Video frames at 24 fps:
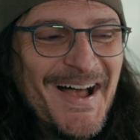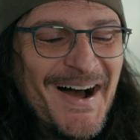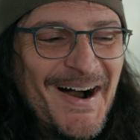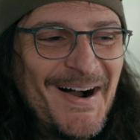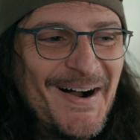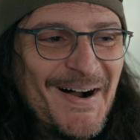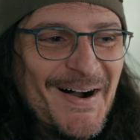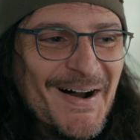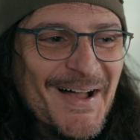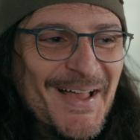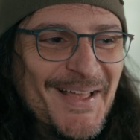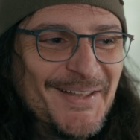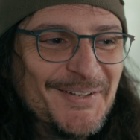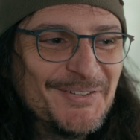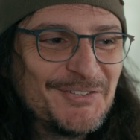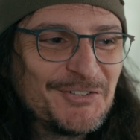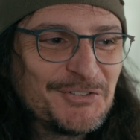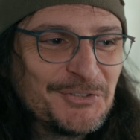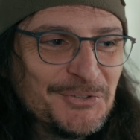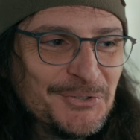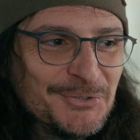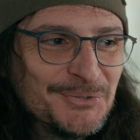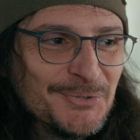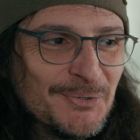And
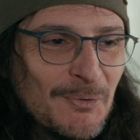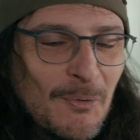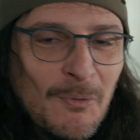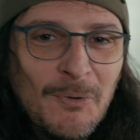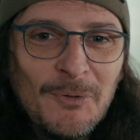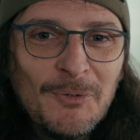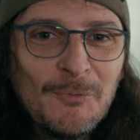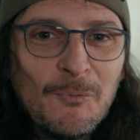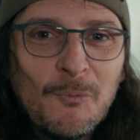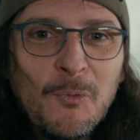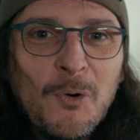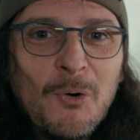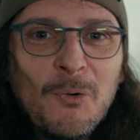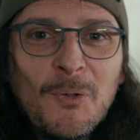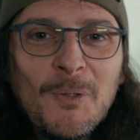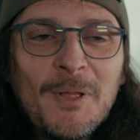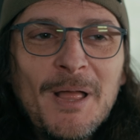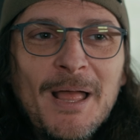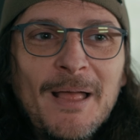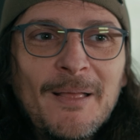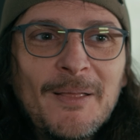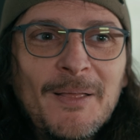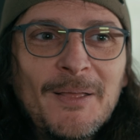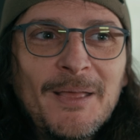two, well,
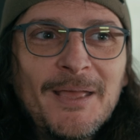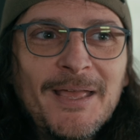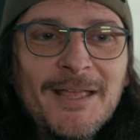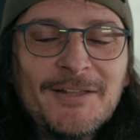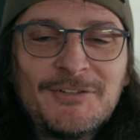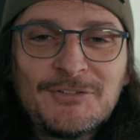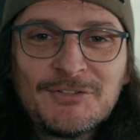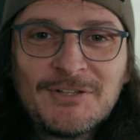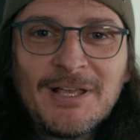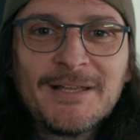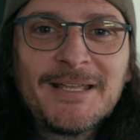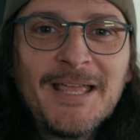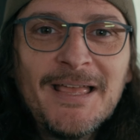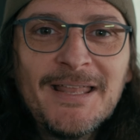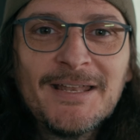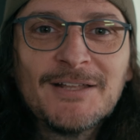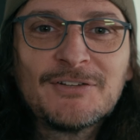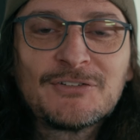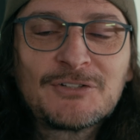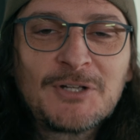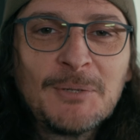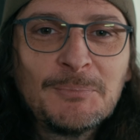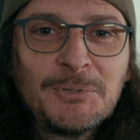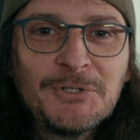it's
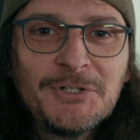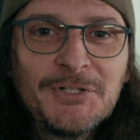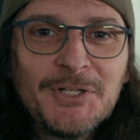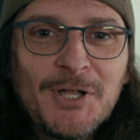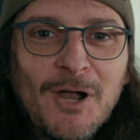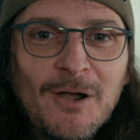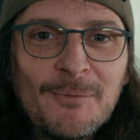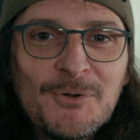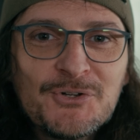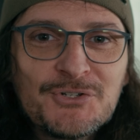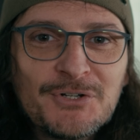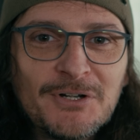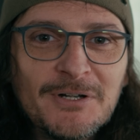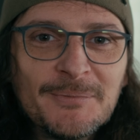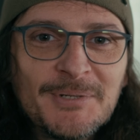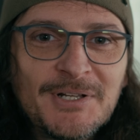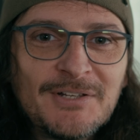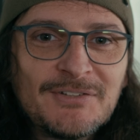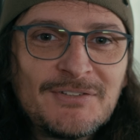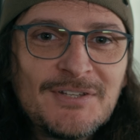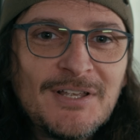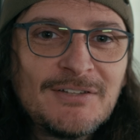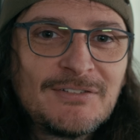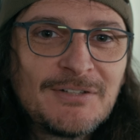completely arbitrary
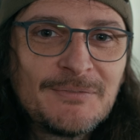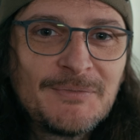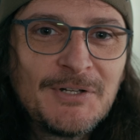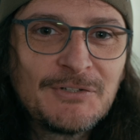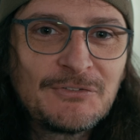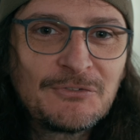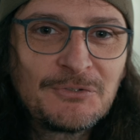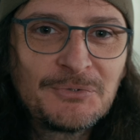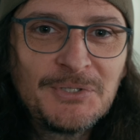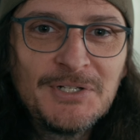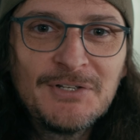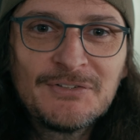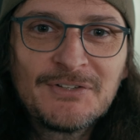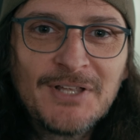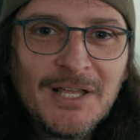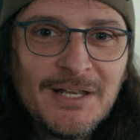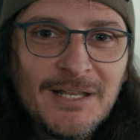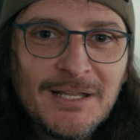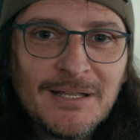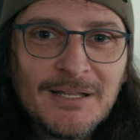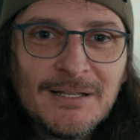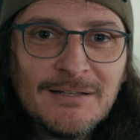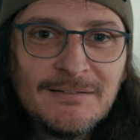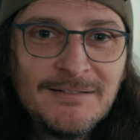because the A7S III is
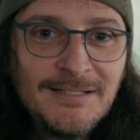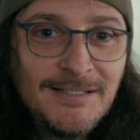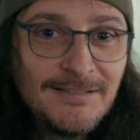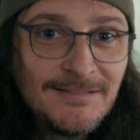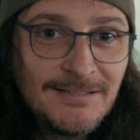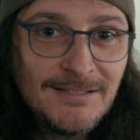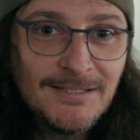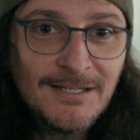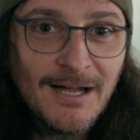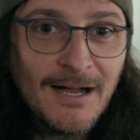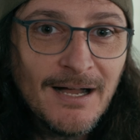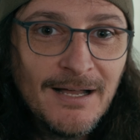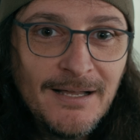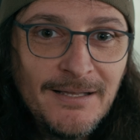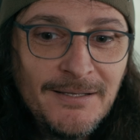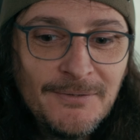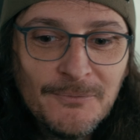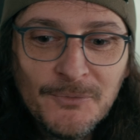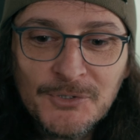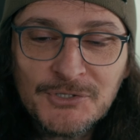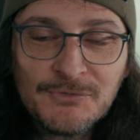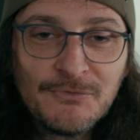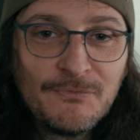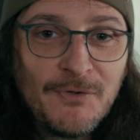getting DCI,
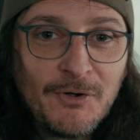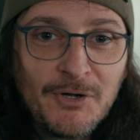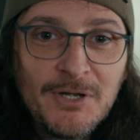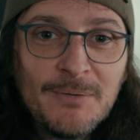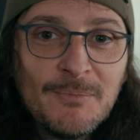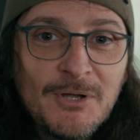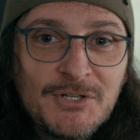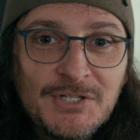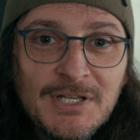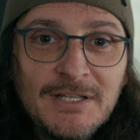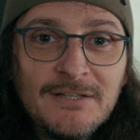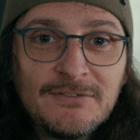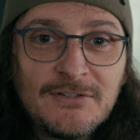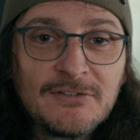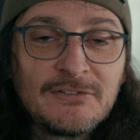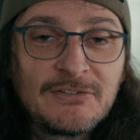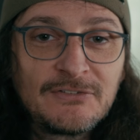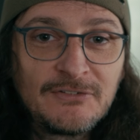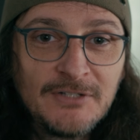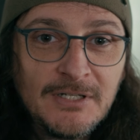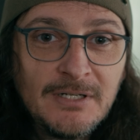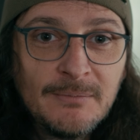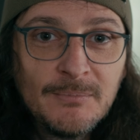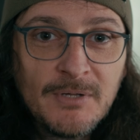which very much is a
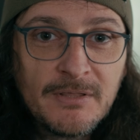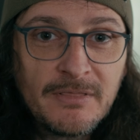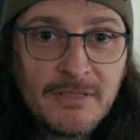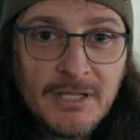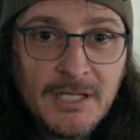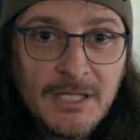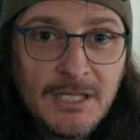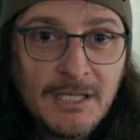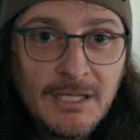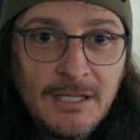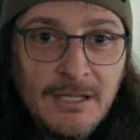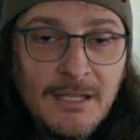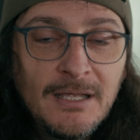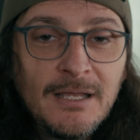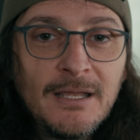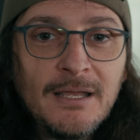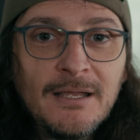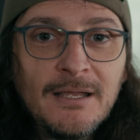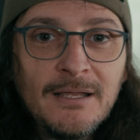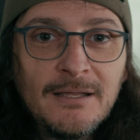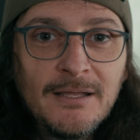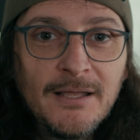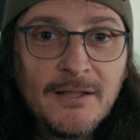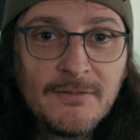cinema thing.
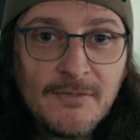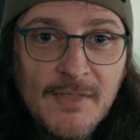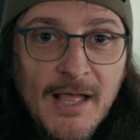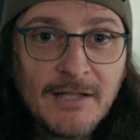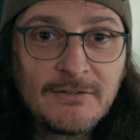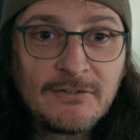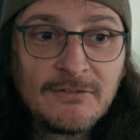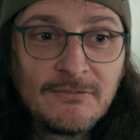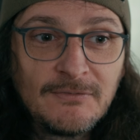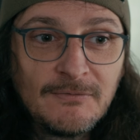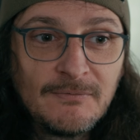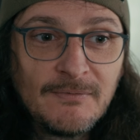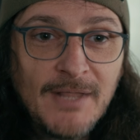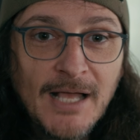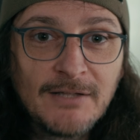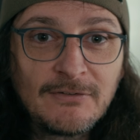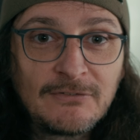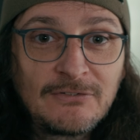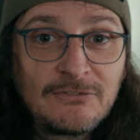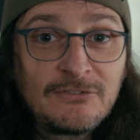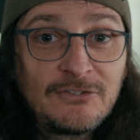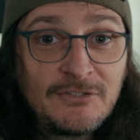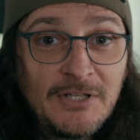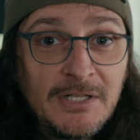That's
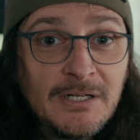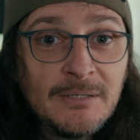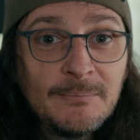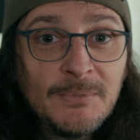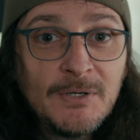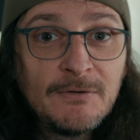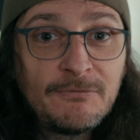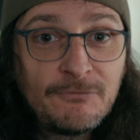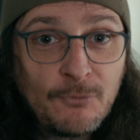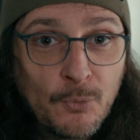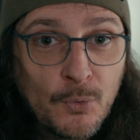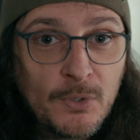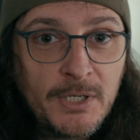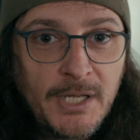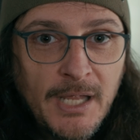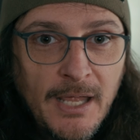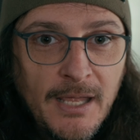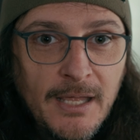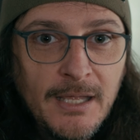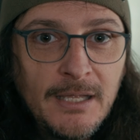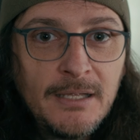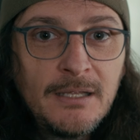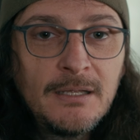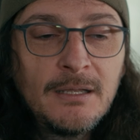cinema
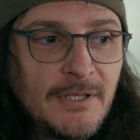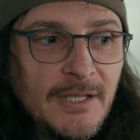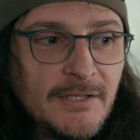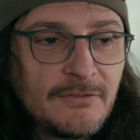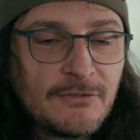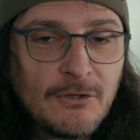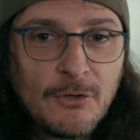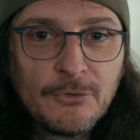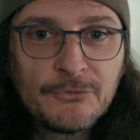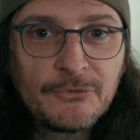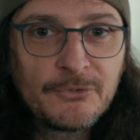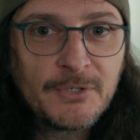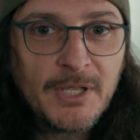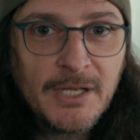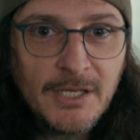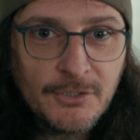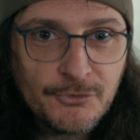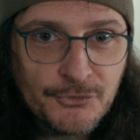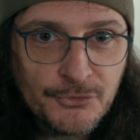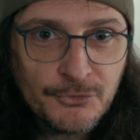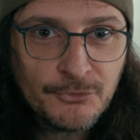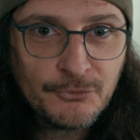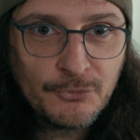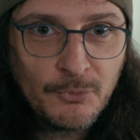4K. It's also getting
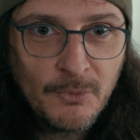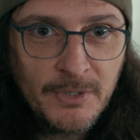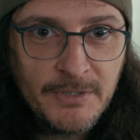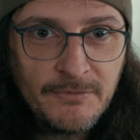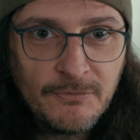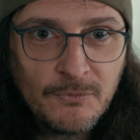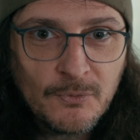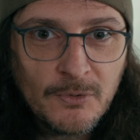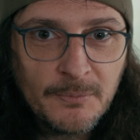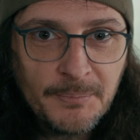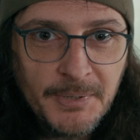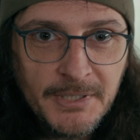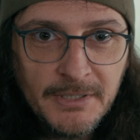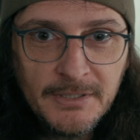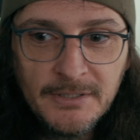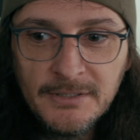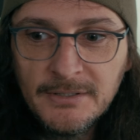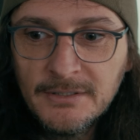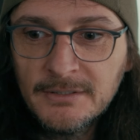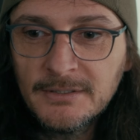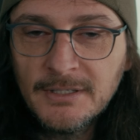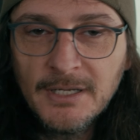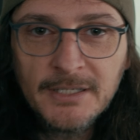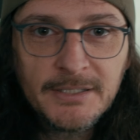true
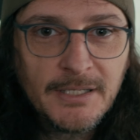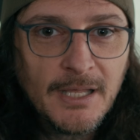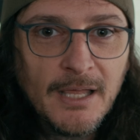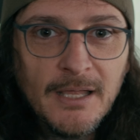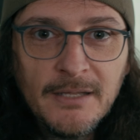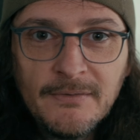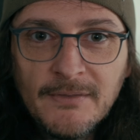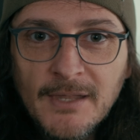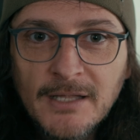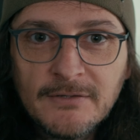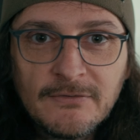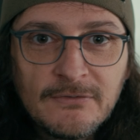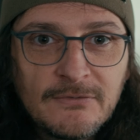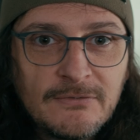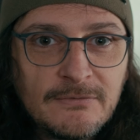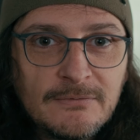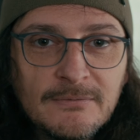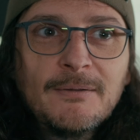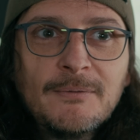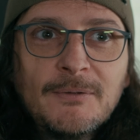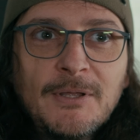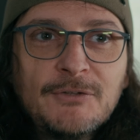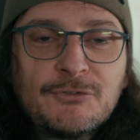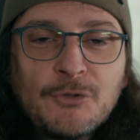24p. Again,
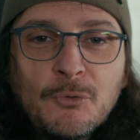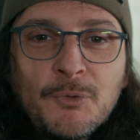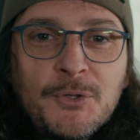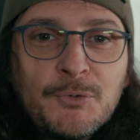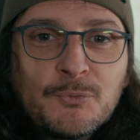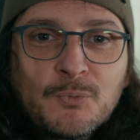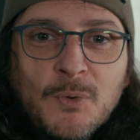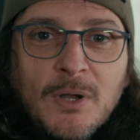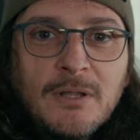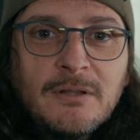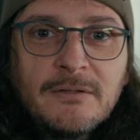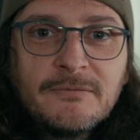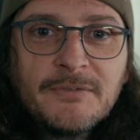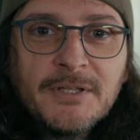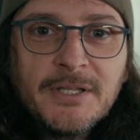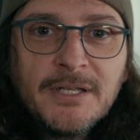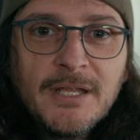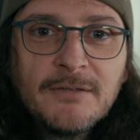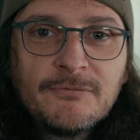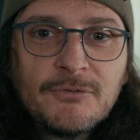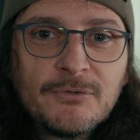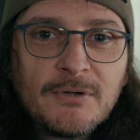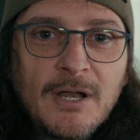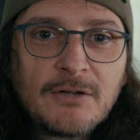is only
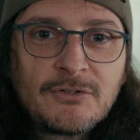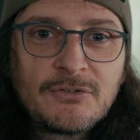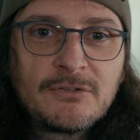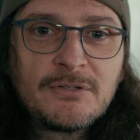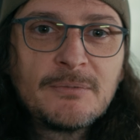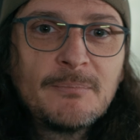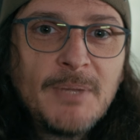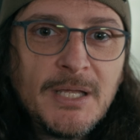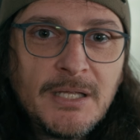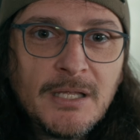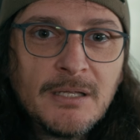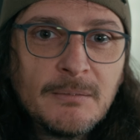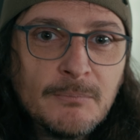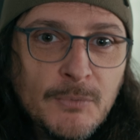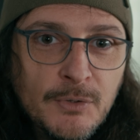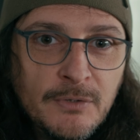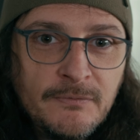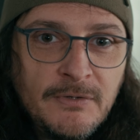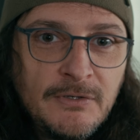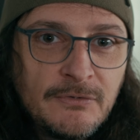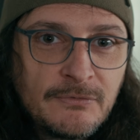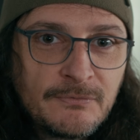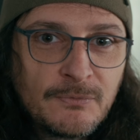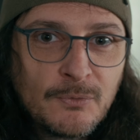relevant if you're actually making
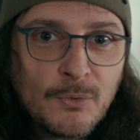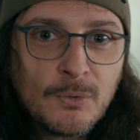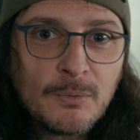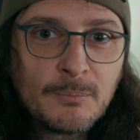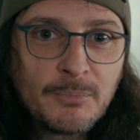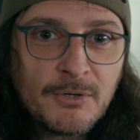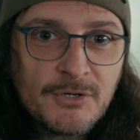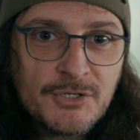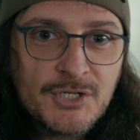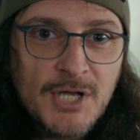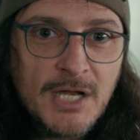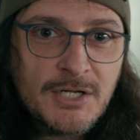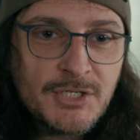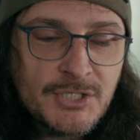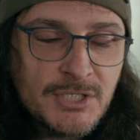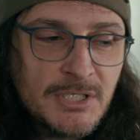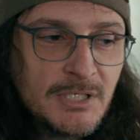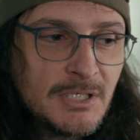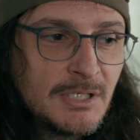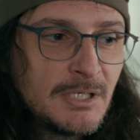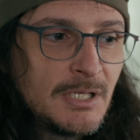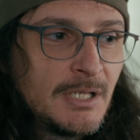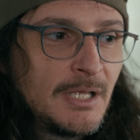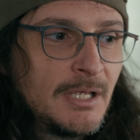movies for
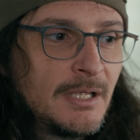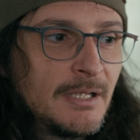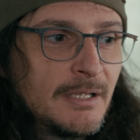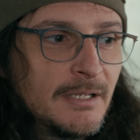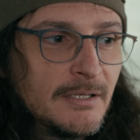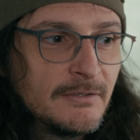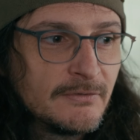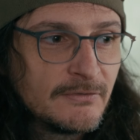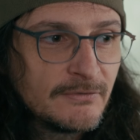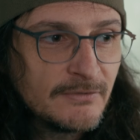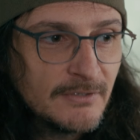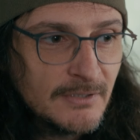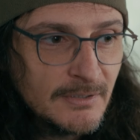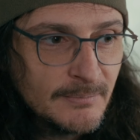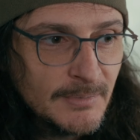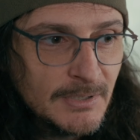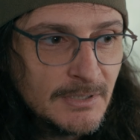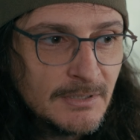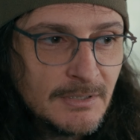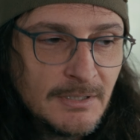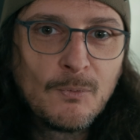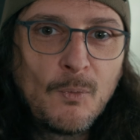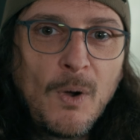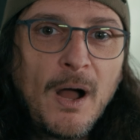projection in
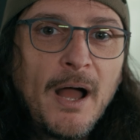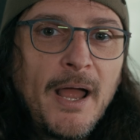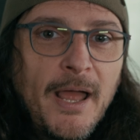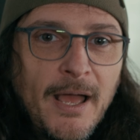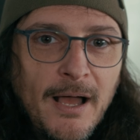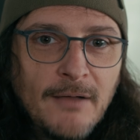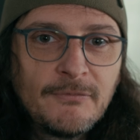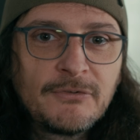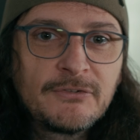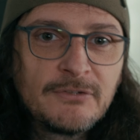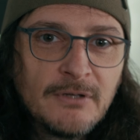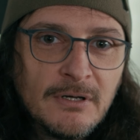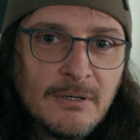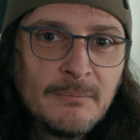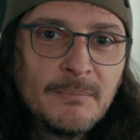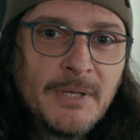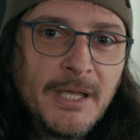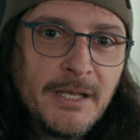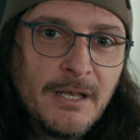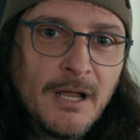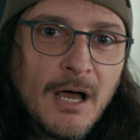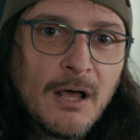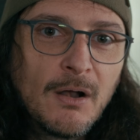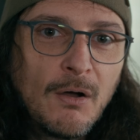cinema. Why have some
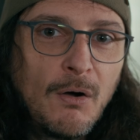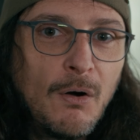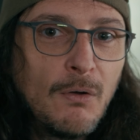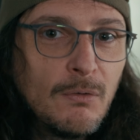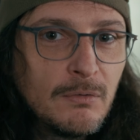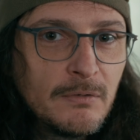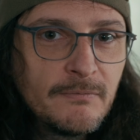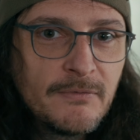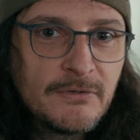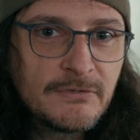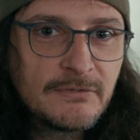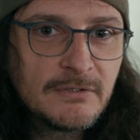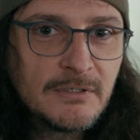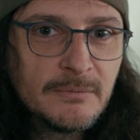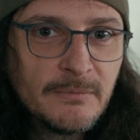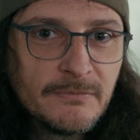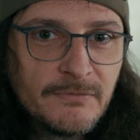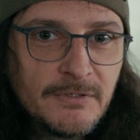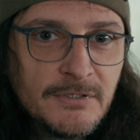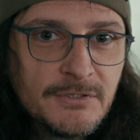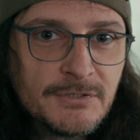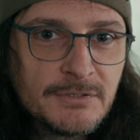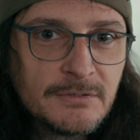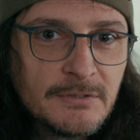and not all of the cinema
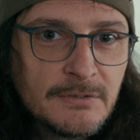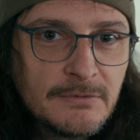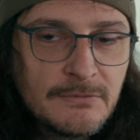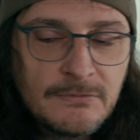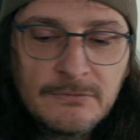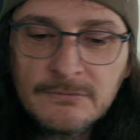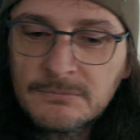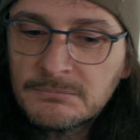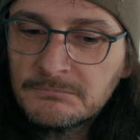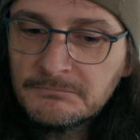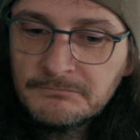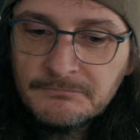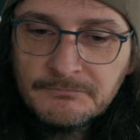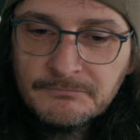features?